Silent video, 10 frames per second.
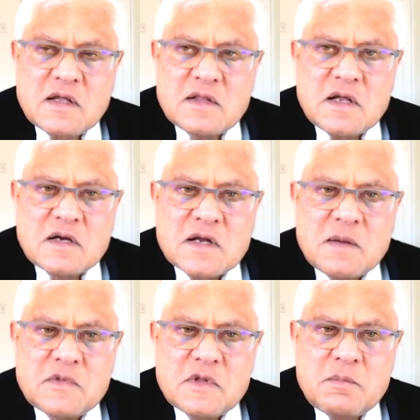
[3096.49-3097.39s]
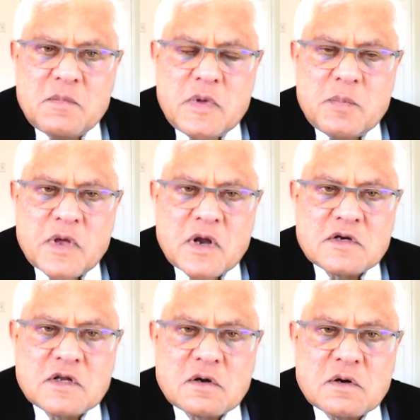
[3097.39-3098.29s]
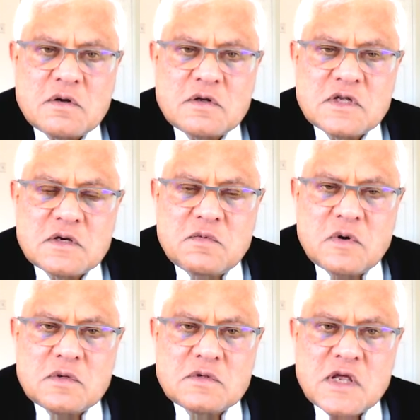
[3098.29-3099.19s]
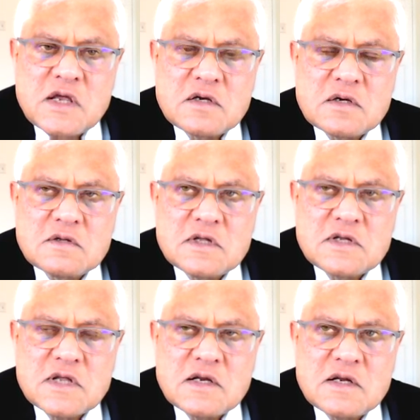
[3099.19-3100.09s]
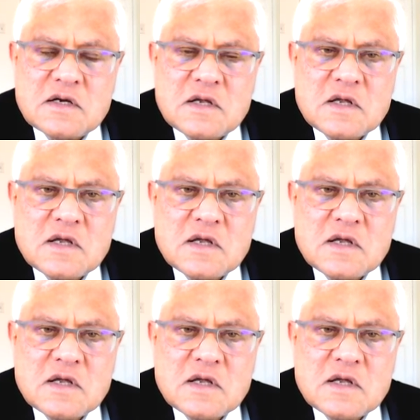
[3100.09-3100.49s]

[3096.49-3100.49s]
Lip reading: At that time, there may be a penalty clause that will say to the tenant